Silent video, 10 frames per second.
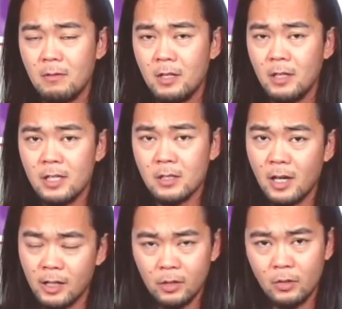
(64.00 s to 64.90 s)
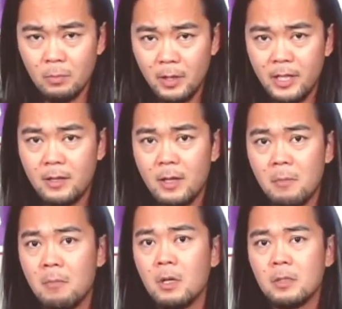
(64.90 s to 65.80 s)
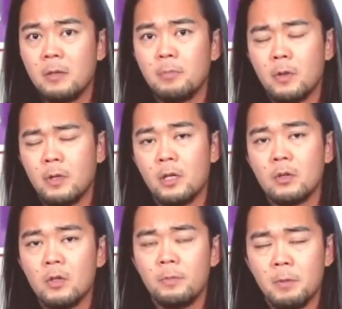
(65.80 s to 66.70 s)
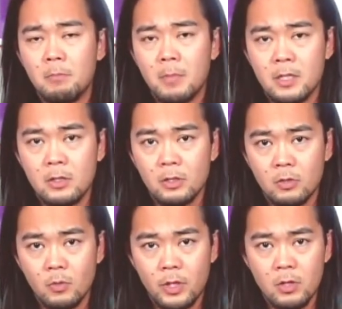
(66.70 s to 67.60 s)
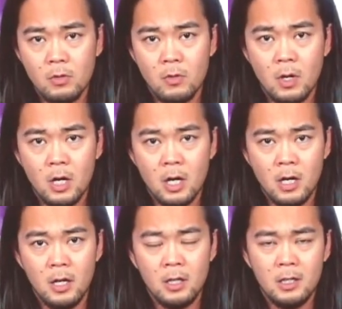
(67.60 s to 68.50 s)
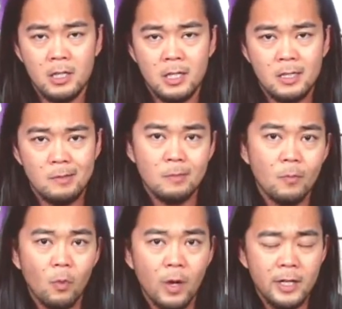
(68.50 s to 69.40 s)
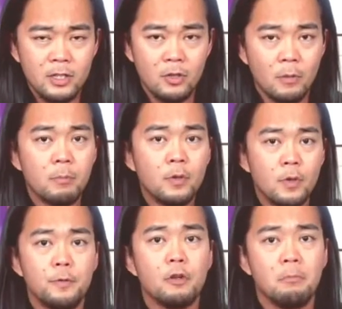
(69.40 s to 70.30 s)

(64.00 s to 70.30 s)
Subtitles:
It is arguably the most important group of muscles when you are wanting to improve your